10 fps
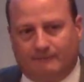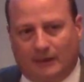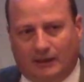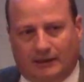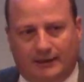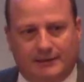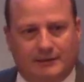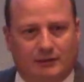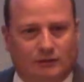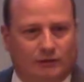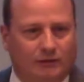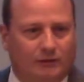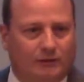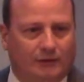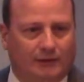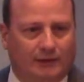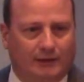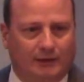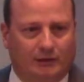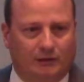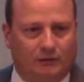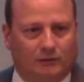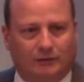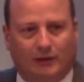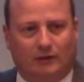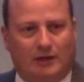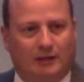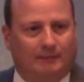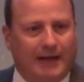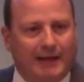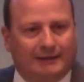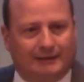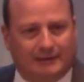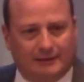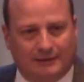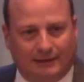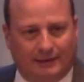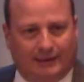Lessons in Truth, then you will know all about this.